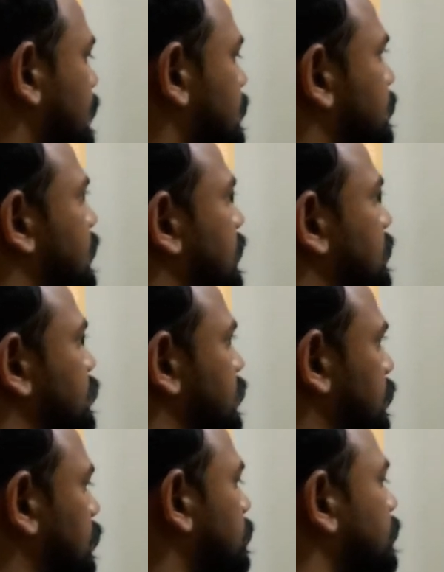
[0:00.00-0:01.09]
right-hand side is
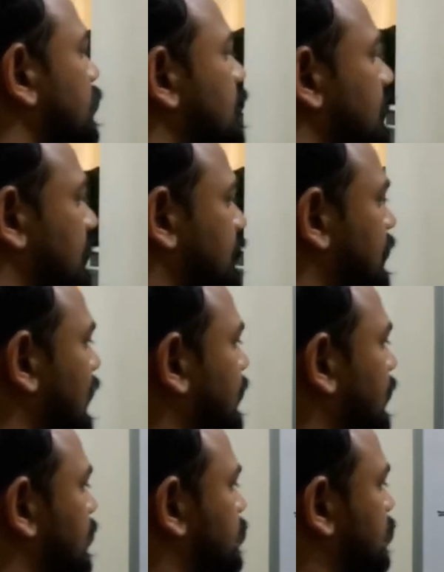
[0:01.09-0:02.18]
zero, in that
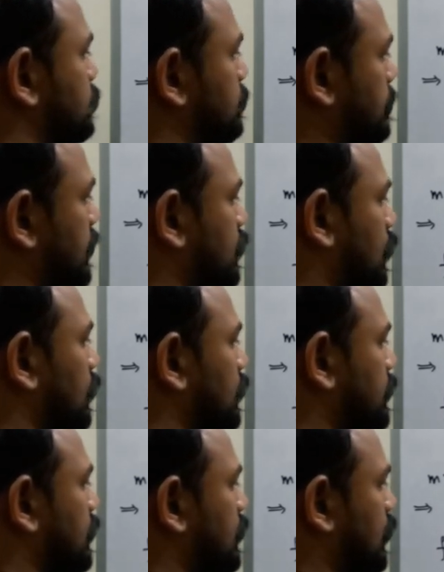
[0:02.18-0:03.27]
case, this would be
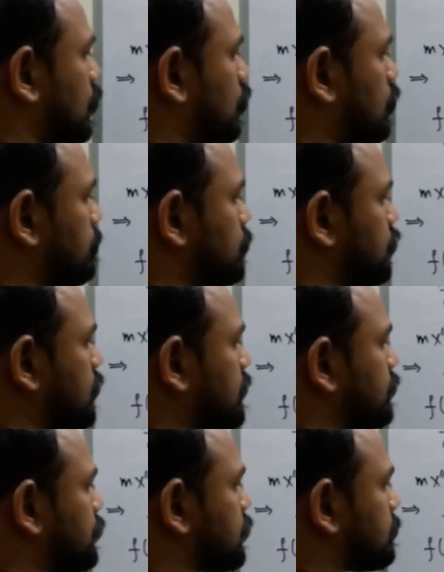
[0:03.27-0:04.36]
called a
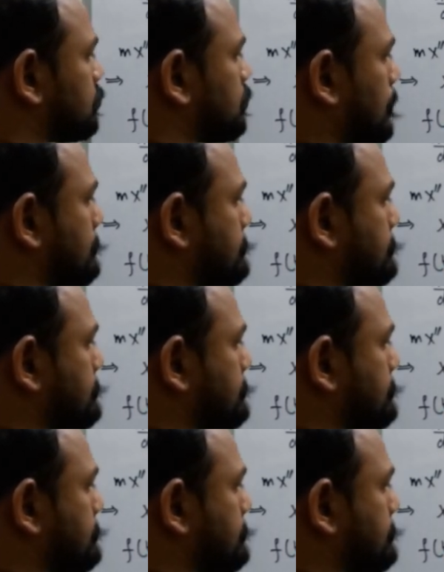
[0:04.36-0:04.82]
homogeneous,